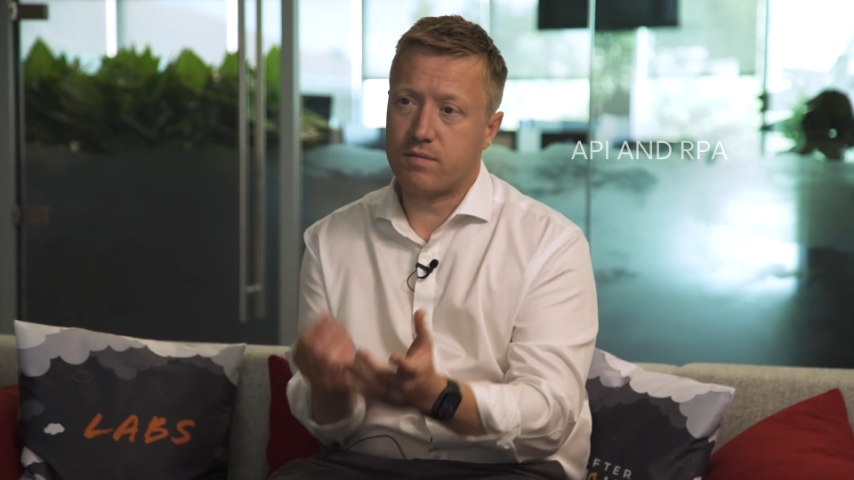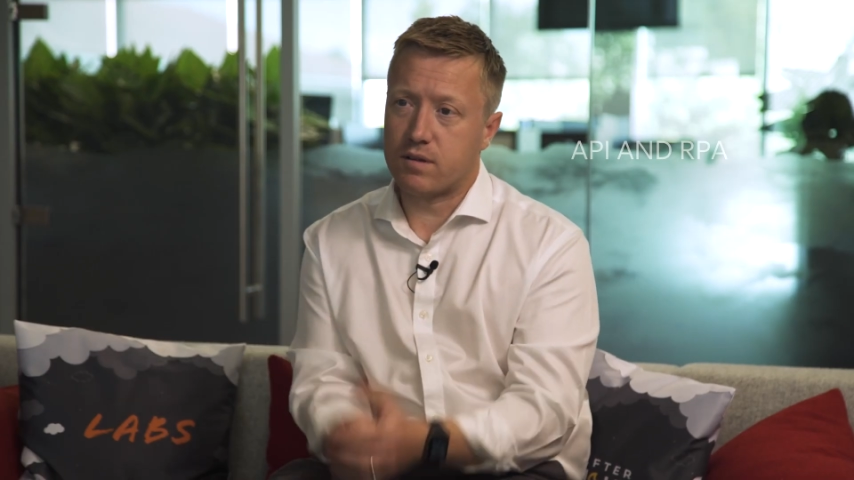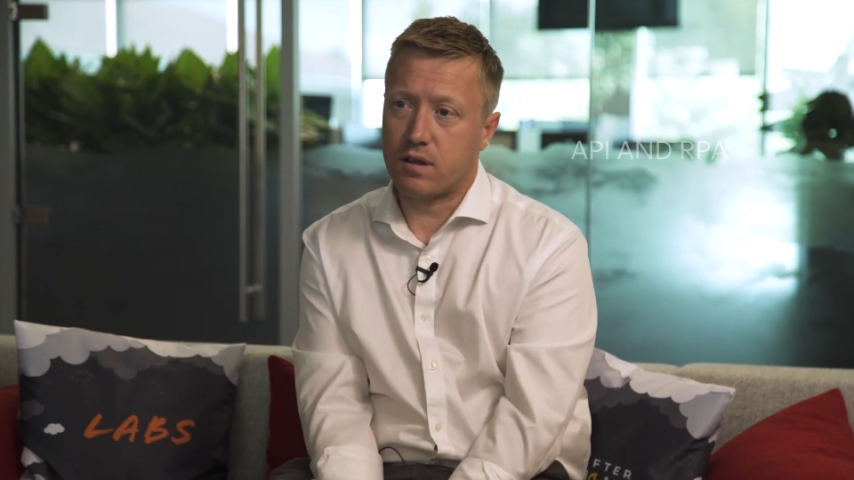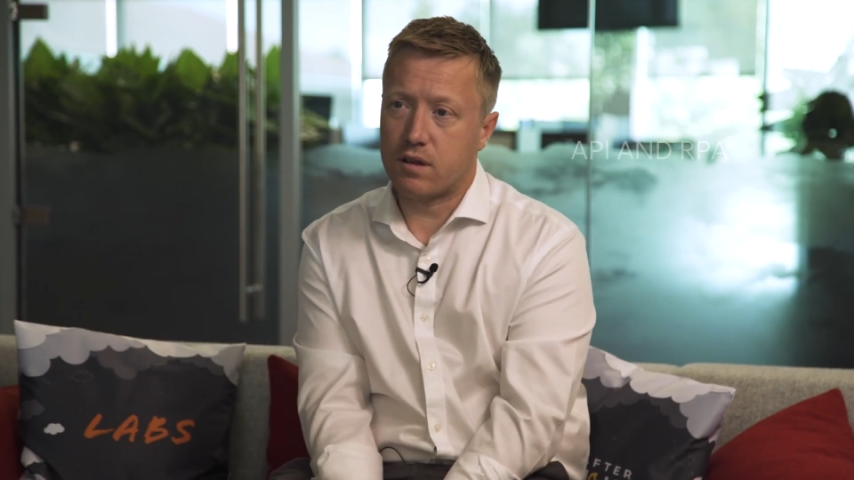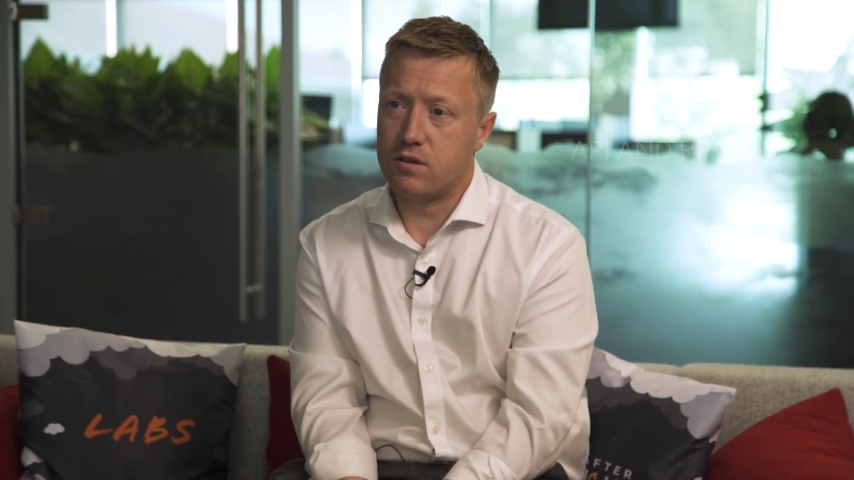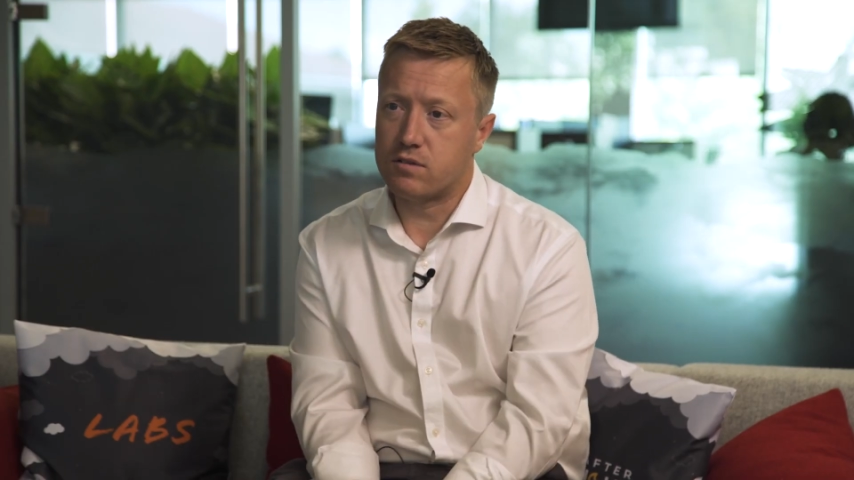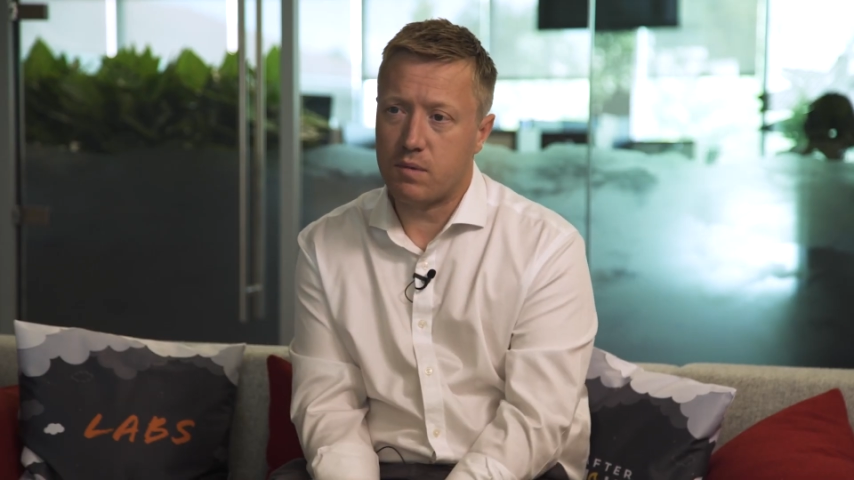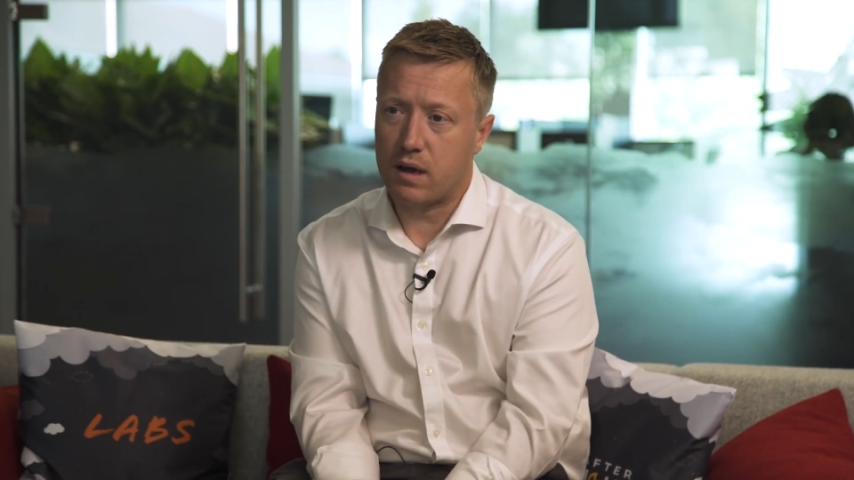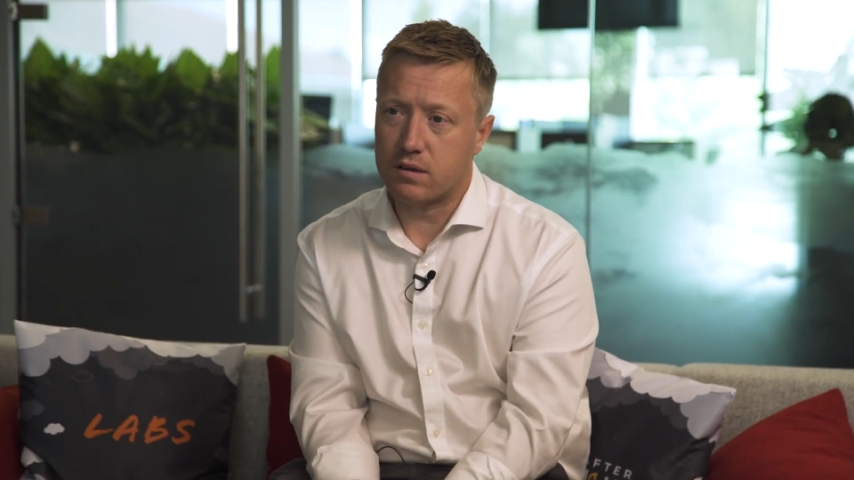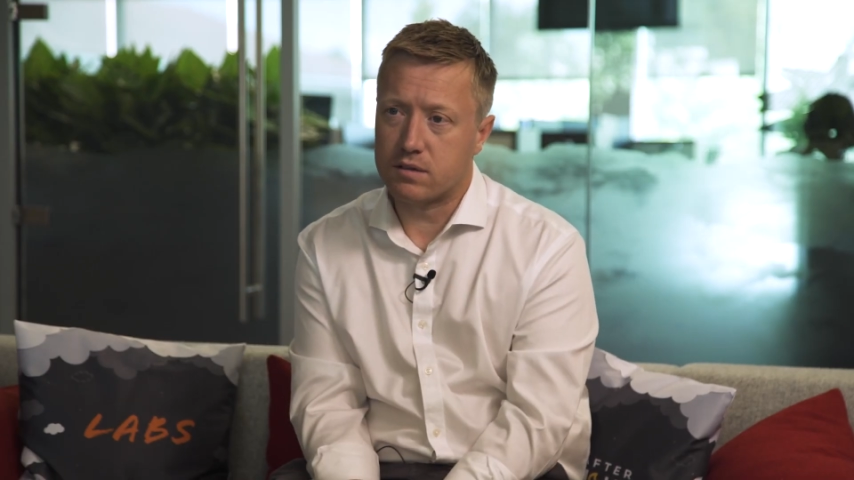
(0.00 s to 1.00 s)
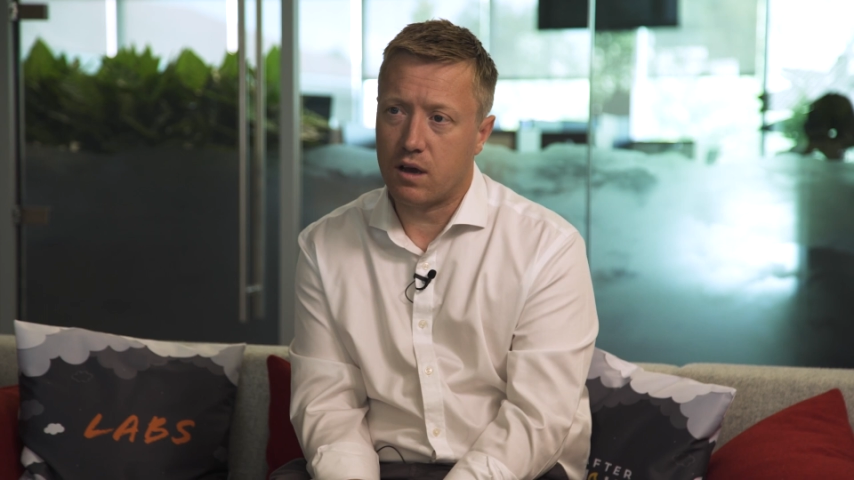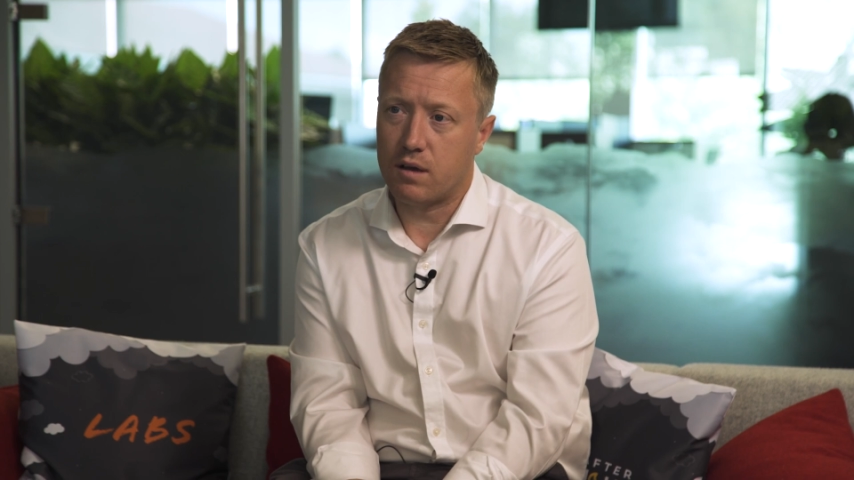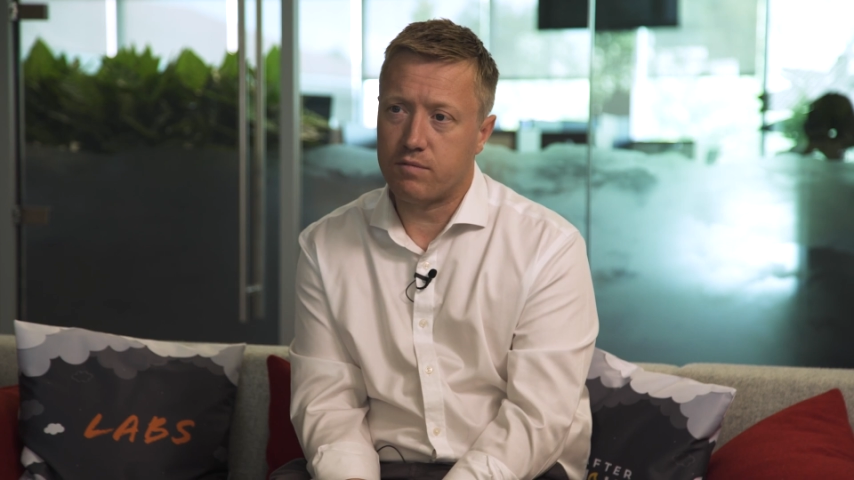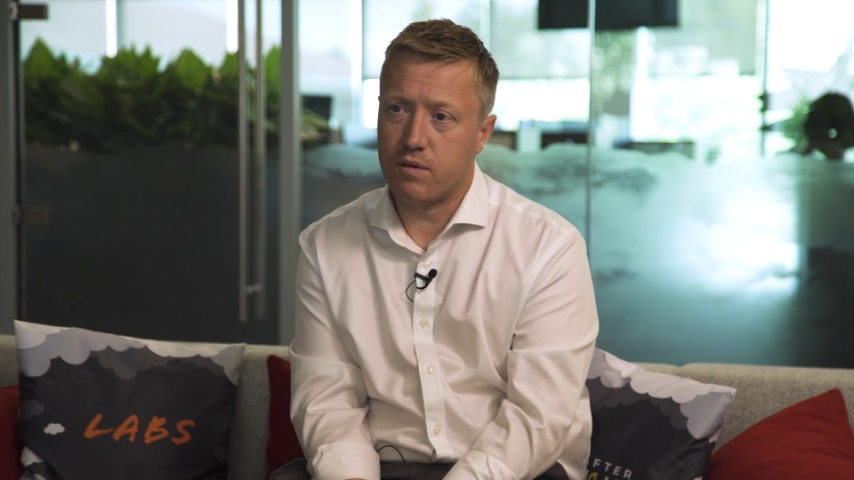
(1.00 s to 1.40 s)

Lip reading: a huge amount of time